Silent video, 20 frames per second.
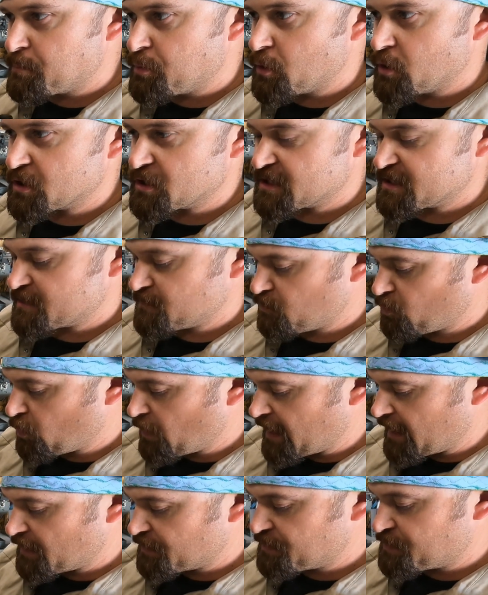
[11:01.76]
push some
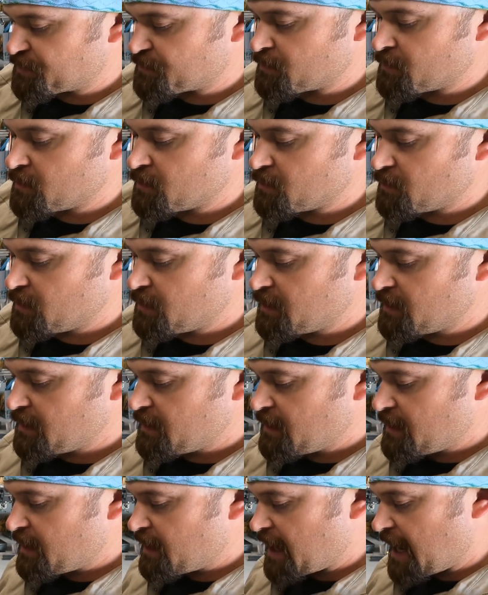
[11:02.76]
weld through
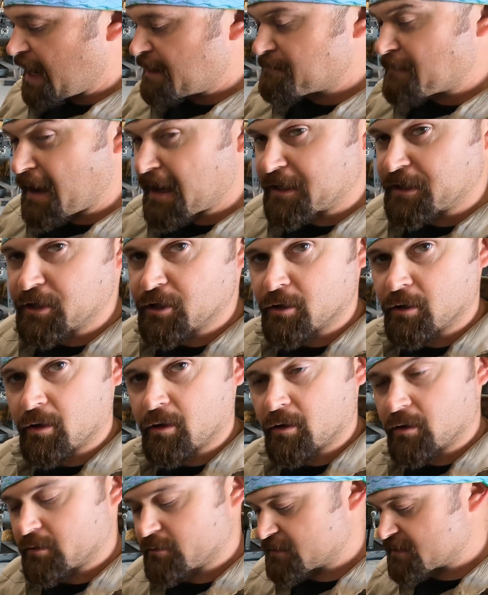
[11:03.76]
and make
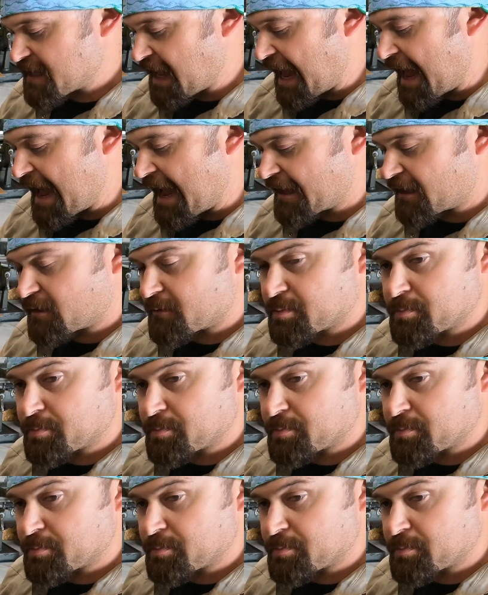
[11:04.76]
your tack